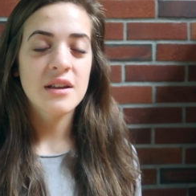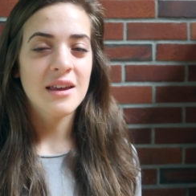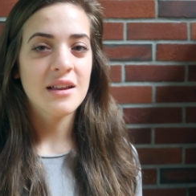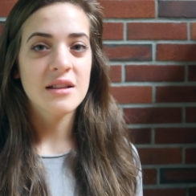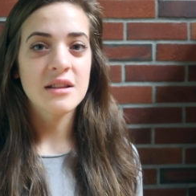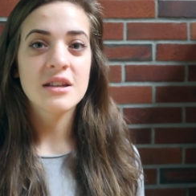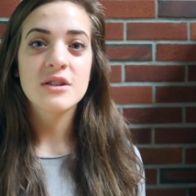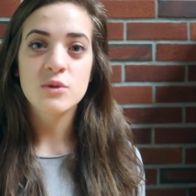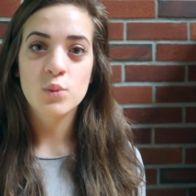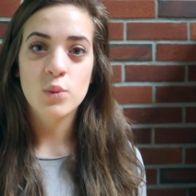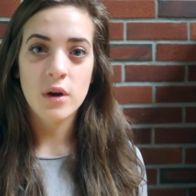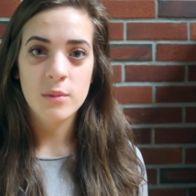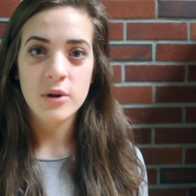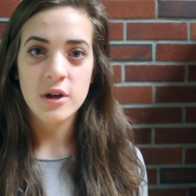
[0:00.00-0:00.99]
at least
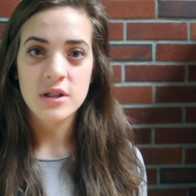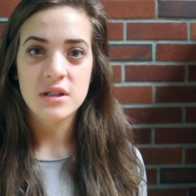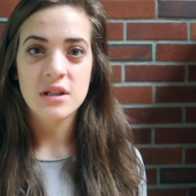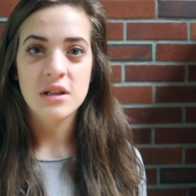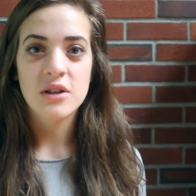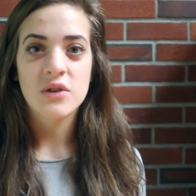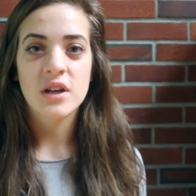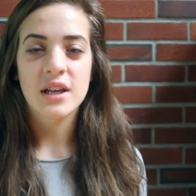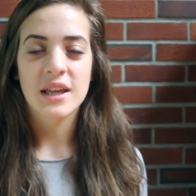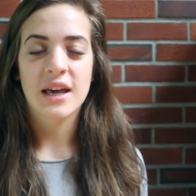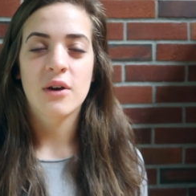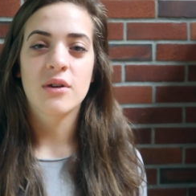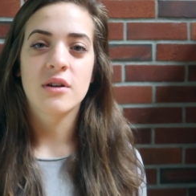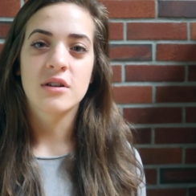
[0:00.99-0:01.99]
one person that you can
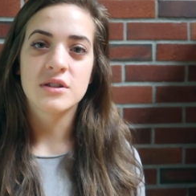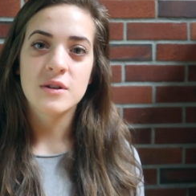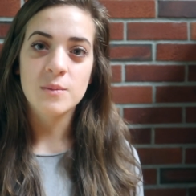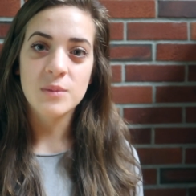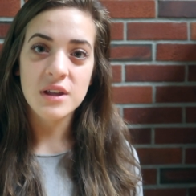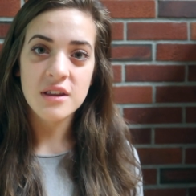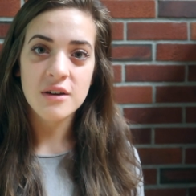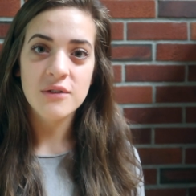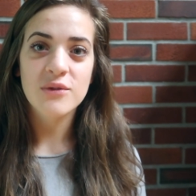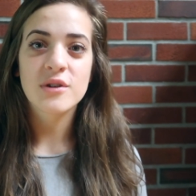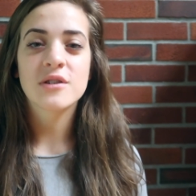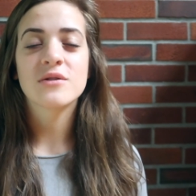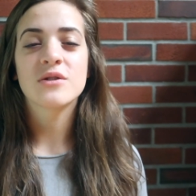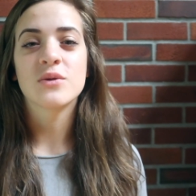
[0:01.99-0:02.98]
count on to be there
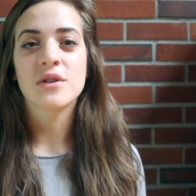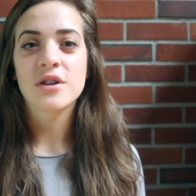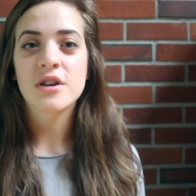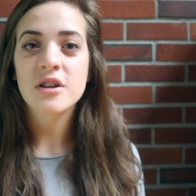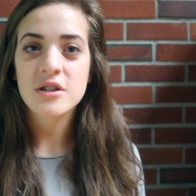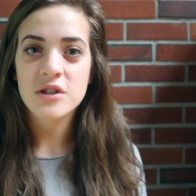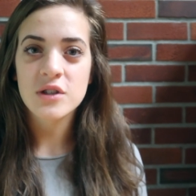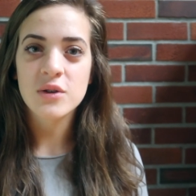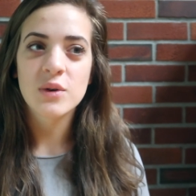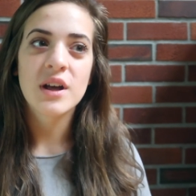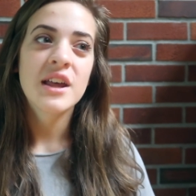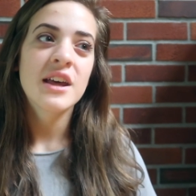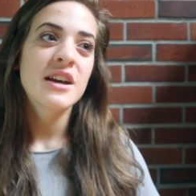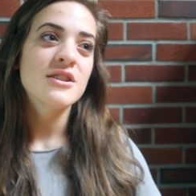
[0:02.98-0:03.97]
for you, to encourage you,